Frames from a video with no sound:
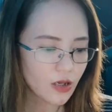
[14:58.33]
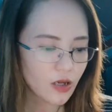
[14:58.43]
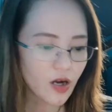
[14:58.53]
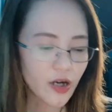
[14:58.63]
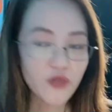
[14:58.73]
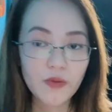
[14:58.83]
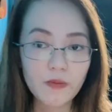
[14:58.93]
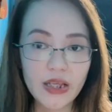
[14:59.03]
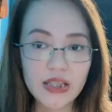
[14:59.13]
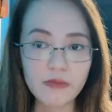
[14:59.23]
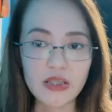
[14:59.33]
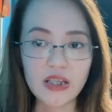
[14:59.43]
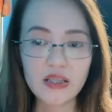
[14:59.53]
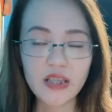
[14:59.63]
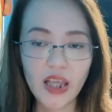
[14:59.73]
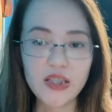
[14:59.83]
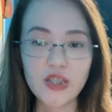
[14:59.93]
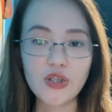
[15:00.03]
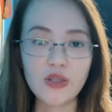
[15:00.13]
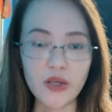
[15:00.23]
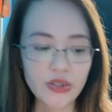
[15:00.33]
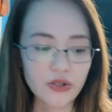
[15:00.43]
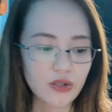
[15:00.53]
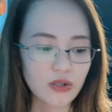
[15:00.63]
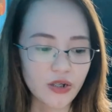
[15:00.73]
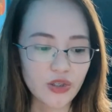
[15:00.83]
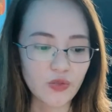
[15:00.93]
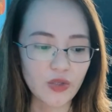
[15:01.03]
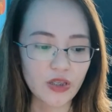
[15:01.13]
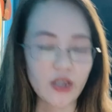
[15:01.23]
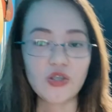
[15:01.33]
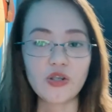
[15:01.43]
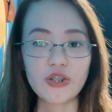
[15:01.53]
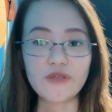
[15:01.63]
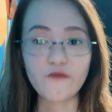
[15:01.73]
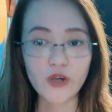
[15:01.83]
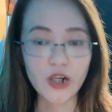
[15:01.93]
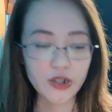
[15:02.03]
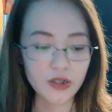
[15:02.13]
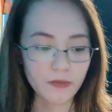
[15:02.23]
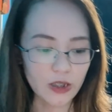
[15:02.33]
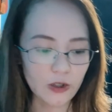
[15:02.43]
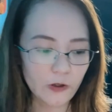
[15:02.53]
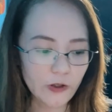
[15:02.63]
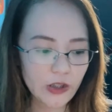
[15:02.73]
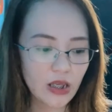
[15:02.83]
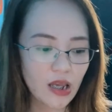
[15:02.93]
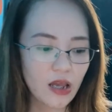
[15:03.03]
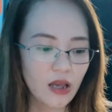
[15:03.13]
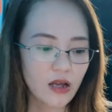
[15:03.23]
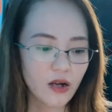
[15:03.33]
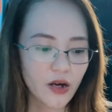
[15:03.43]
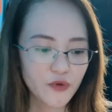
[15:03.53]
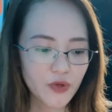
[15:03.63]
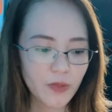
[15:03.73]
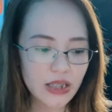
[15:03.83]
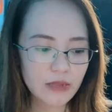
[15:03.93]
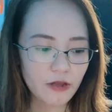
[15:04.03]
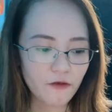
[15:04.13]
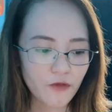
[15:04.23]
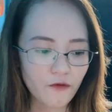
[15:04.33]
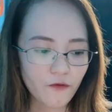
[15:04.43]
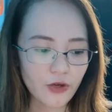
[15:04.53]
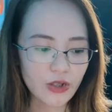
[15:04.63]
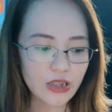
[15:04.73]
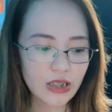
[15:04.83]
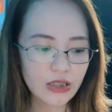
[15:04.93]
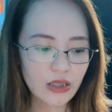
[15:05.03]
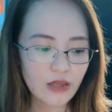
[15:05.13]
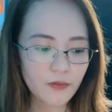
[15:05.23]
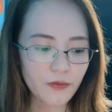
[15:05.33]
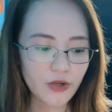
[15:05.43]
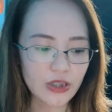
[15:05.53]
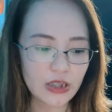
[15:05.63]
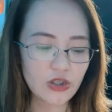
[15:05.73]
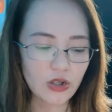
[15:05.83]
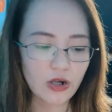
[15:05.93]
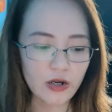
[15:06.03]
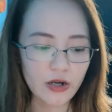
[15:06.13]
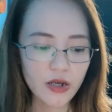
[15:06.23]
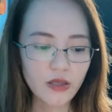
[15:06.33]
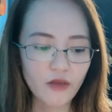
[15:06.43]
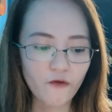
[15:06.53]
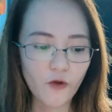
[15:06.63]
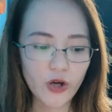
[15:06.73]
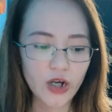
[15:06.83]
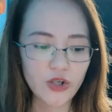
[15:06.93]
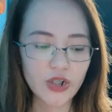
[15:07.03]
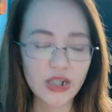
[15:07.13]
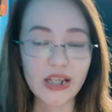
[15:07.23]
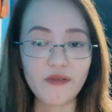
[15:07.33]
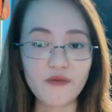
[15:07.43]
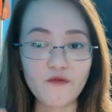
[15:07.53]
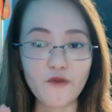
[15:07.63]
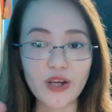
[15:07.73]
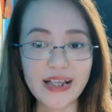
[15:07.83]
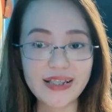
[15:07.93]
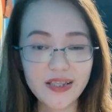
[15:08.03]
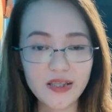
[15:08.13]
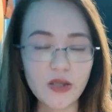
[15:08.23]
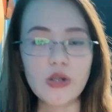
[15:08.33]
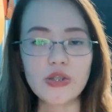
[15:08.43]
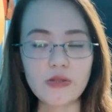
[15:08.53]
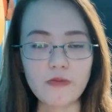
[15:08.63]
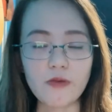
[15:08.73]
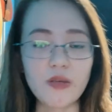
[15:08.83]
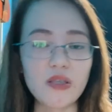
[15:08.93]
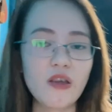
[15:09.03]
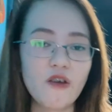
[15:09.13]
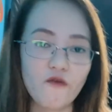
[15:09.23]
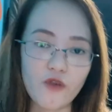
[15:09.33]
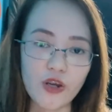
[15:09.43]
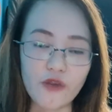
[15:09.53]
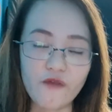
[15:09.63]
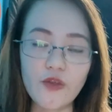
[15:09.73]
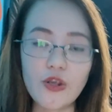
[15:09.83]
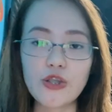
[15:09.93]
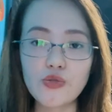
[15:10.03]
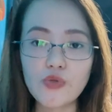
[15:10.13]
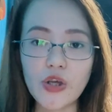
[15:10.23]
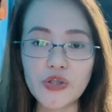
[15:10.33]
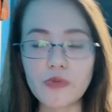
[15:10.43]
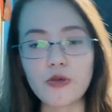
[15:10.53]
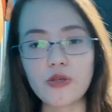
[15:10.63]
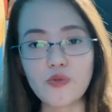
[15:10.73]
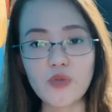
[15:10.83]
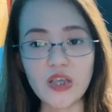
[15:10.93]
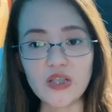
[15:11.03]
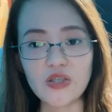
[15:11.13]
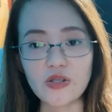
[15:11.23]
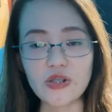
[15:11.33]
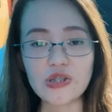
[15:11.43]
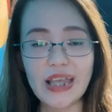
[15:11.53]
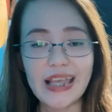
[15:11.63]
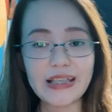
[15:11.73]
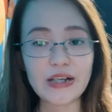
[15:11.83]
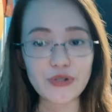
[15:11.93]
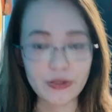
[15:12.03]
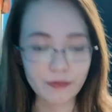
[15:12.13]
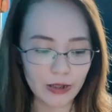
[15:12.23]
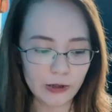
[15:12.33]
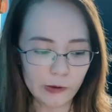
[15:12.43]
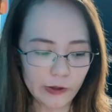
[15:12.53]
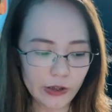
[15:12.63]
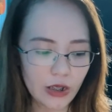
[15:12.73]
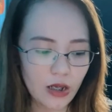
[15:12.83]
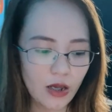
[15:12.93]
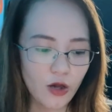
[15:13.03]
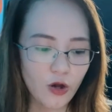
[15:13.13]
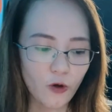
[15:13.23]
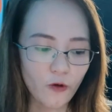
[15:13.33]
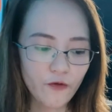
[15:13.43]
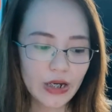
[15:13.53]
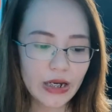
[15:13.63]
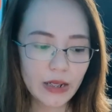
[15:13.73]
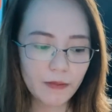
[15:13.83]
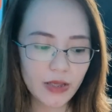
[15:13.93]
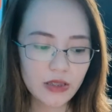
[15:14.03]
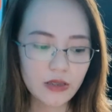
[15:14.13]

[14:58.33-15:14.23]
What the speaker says: Card replacement. In case that you lost your card, you will charged 400 pesos. Card replacement fee for Citi Prestige card, 400 for existing customer, but for if you're a new customer, you will get charged 800 pesos. Over limit